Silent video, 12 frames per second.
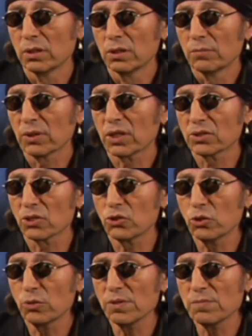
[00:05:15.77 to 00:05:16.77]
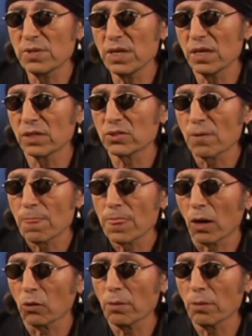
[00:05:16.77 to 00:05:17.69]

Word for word: Because as human beings, our